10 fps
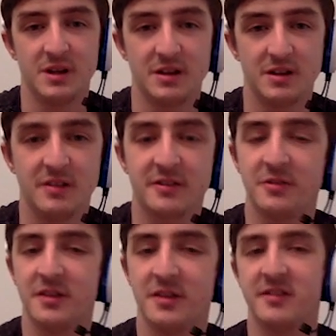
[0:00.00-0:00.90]
think
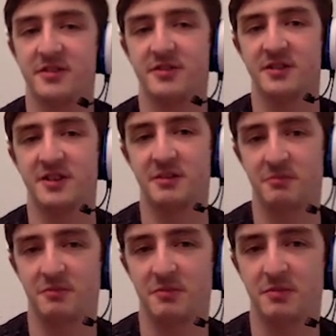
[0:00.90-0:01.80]
Skuntank's interesting.
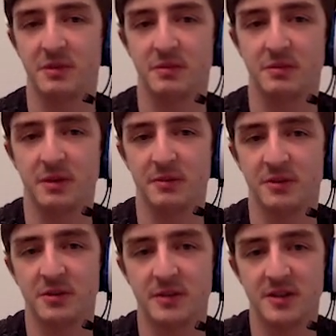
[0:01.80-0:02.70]
I'm
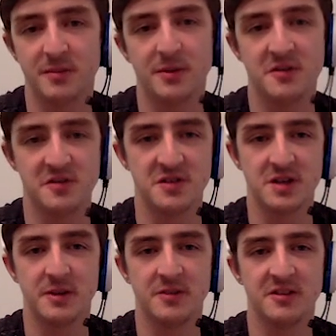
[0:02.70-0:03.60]
assuming it's a poison
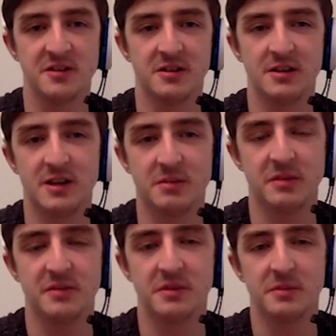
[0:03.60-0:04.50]
jab user,
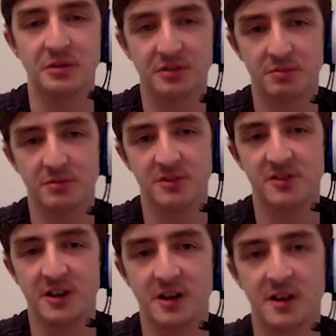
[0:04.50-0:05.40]
given that Muck's
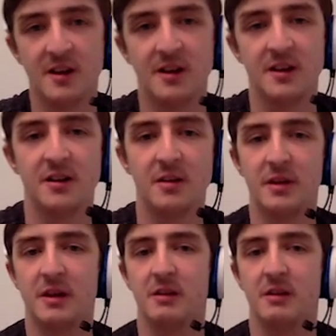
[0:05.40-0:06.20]
Snarl, big,